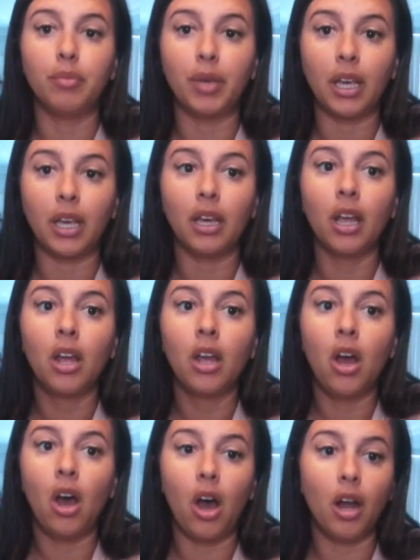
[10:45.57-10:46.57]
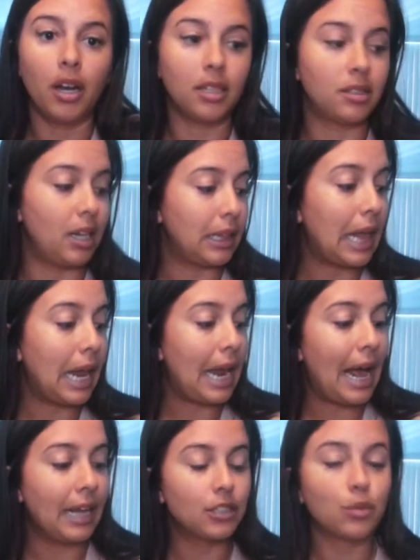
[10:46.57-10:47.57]
Be honest. Like, that
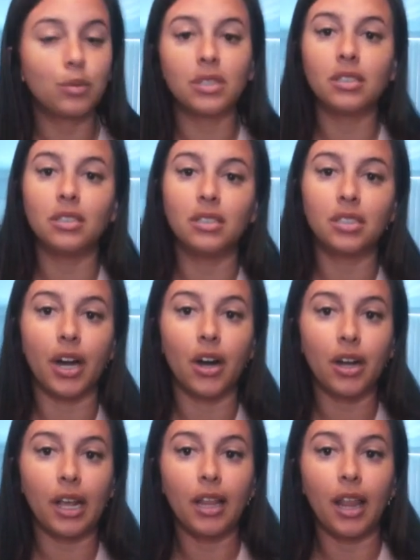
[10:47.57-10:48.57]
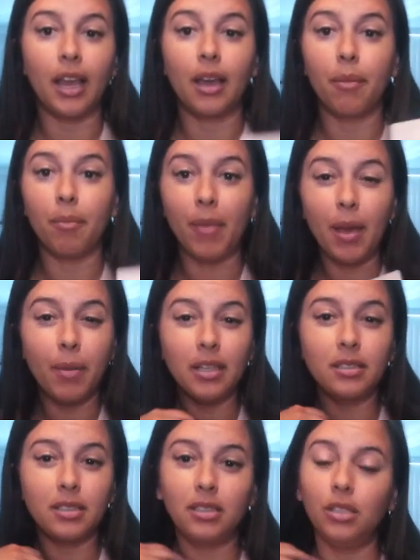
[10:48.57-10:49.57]
ask with sincerity. Like, maybe
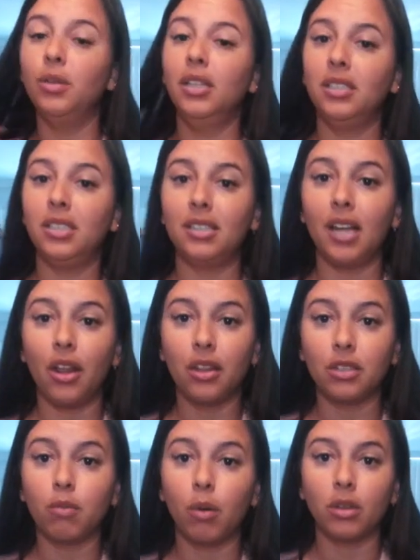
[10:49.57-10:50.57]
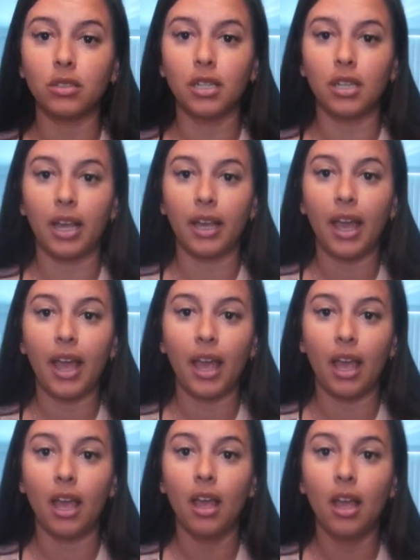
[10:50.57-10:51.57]
you need to tell this person, like, hey,